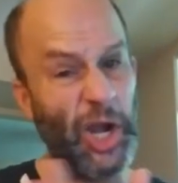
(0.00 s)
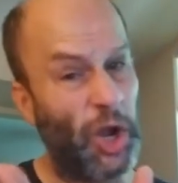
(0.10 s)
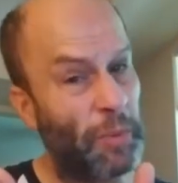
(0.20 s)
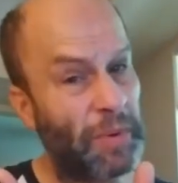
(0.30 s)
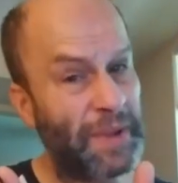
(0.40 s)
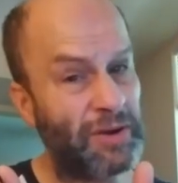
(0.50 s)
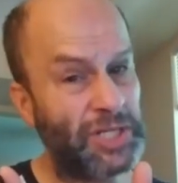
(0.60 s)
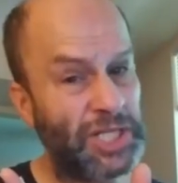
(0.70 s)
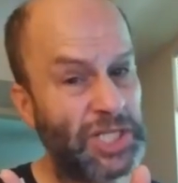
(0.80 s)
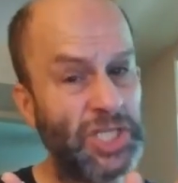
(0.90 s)
no more
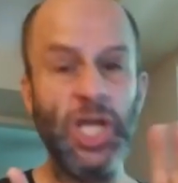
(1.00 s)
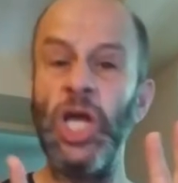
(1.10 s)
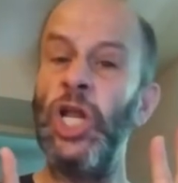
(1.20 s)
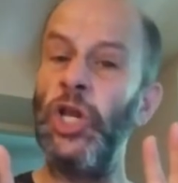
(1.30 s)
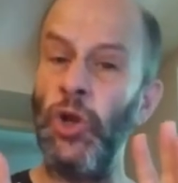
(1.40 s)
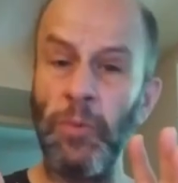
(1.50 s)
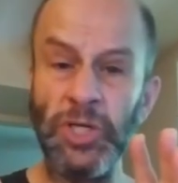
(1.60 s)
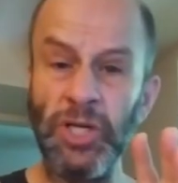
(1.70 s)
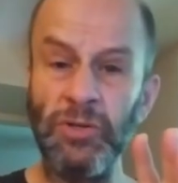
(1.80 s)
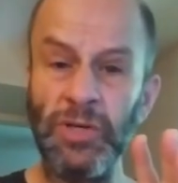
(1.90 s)
marriages, no more
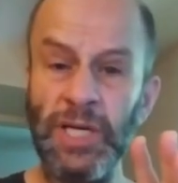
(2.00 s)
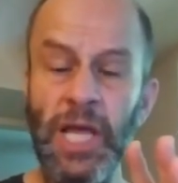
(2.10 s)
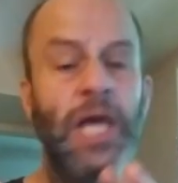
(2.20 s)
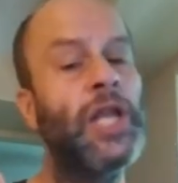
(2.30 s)
children,